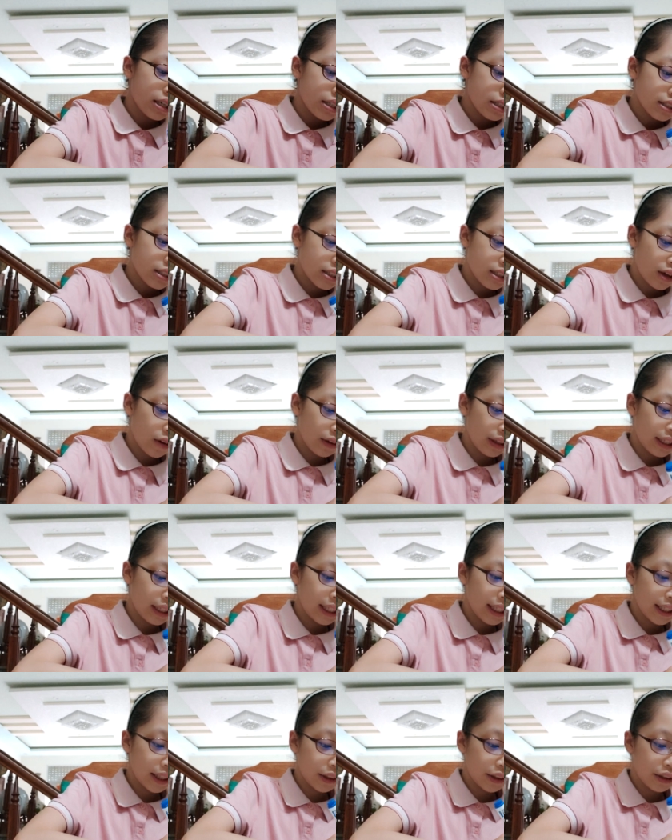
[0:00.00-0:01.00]
So
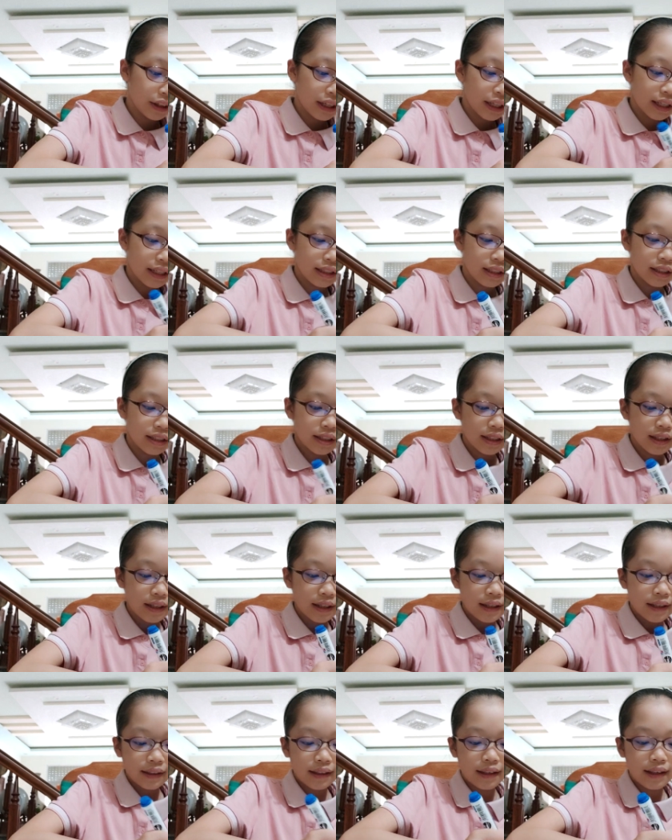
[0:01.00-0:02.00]
here is
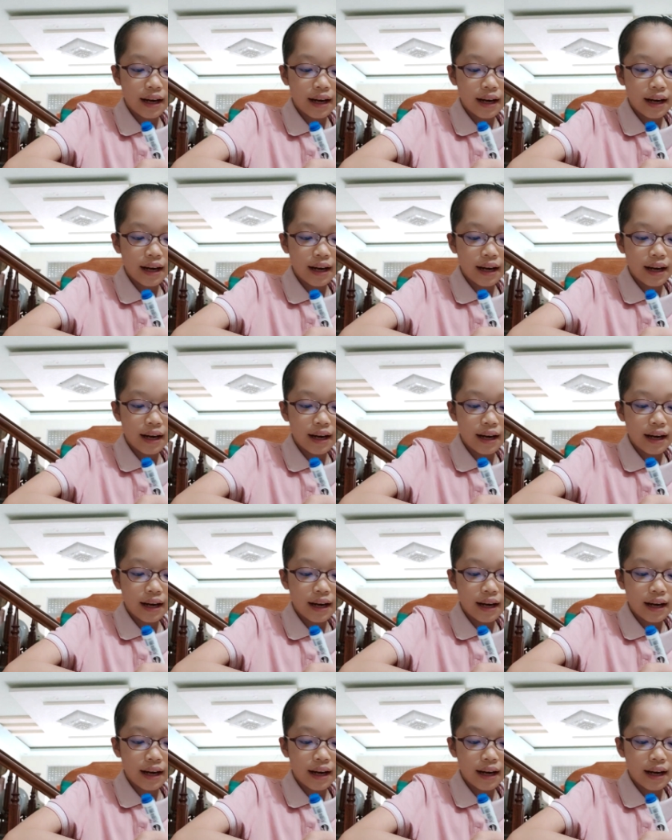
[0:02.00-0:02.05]
the